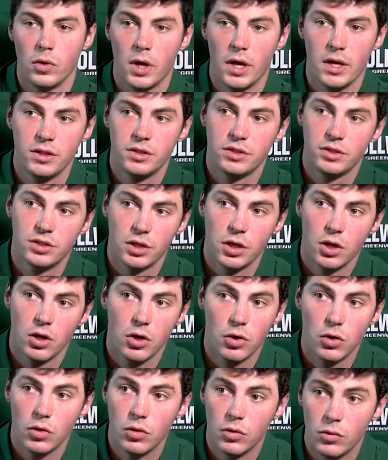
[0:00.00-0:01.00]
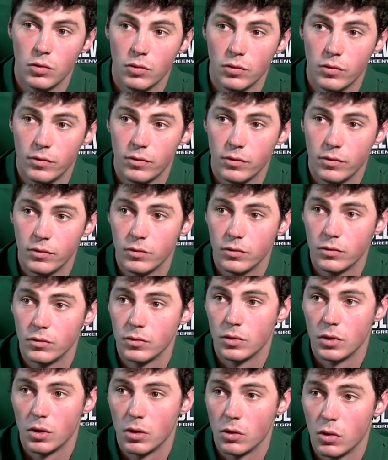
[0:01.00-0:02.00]
Right. So
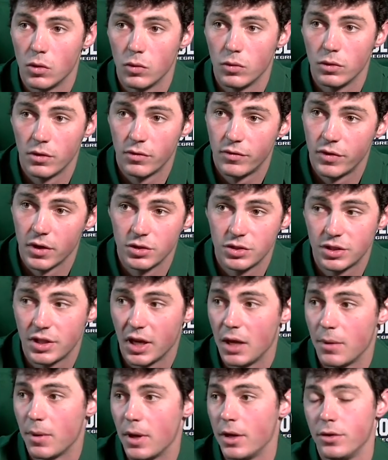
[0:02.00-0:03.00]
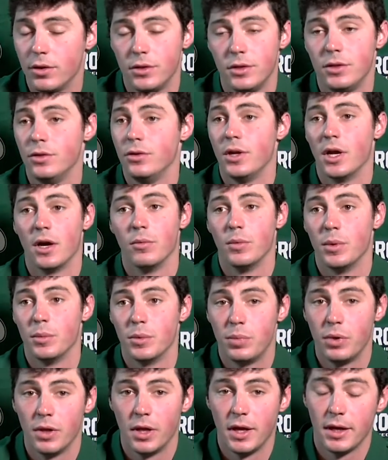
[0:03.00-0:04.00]
the first game I do not remember
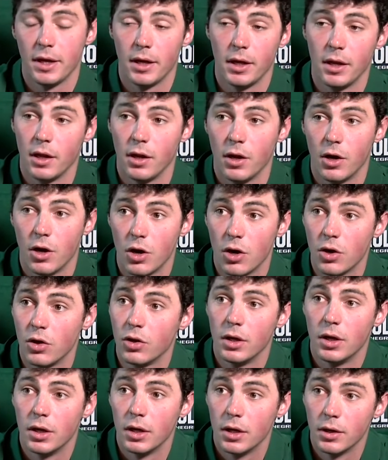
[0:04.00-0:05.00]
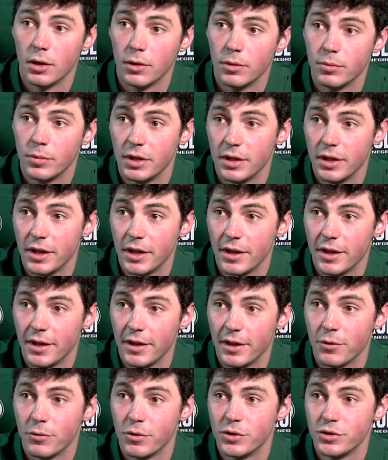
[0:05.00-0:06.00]
playing in at all. And
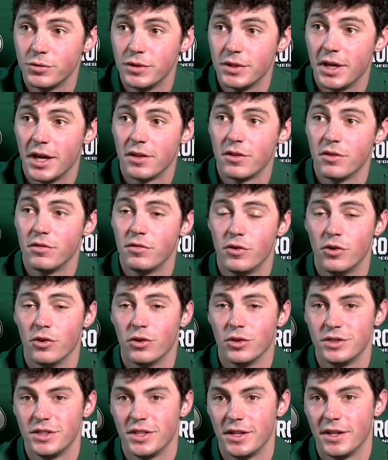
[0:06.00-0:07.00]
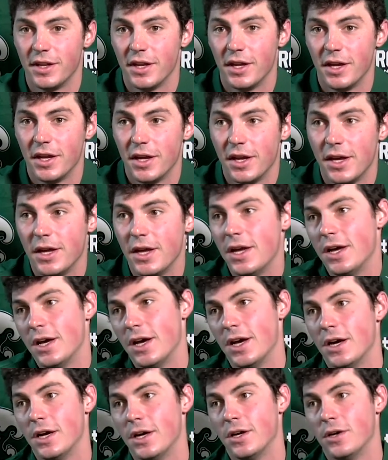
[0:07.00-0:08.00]
then once we got to Fullerton,
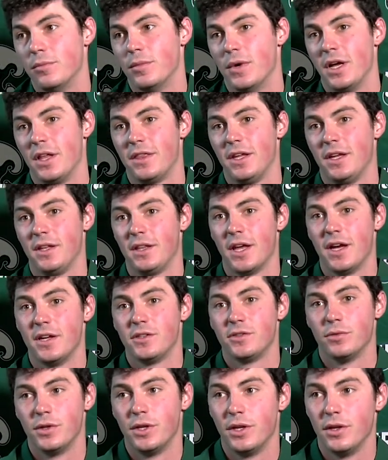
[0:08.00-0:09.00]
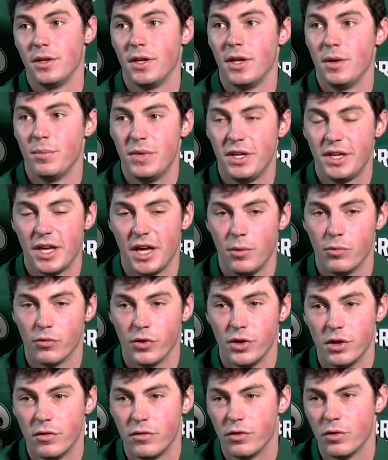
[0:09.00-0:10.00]
I think that's when it became
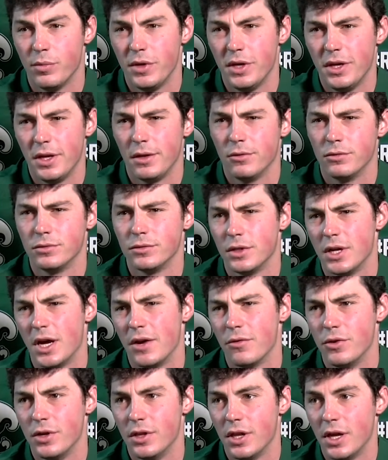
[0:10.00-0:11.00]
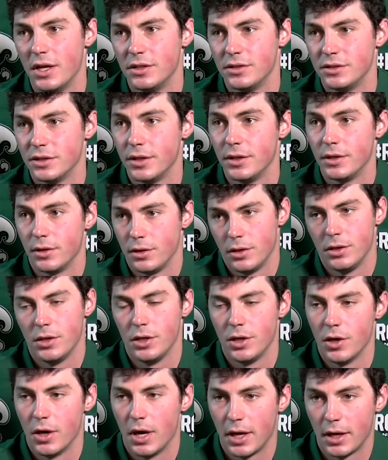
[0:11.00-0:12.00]
real for me, and I realized that,
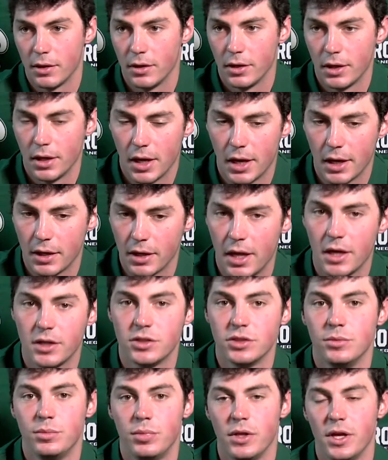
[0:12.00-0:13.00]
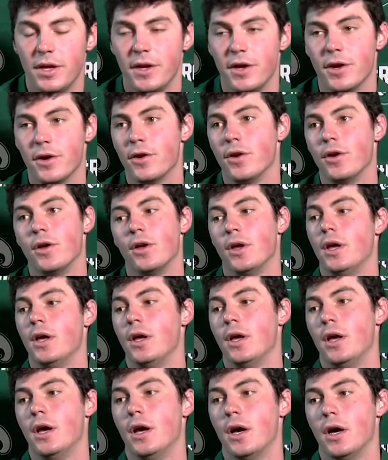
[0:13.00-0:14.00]
you know, I can actually play here.
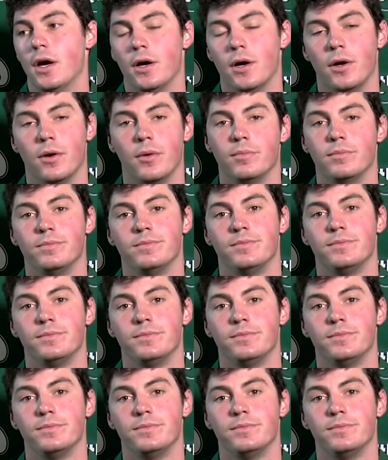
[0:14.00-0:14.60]
After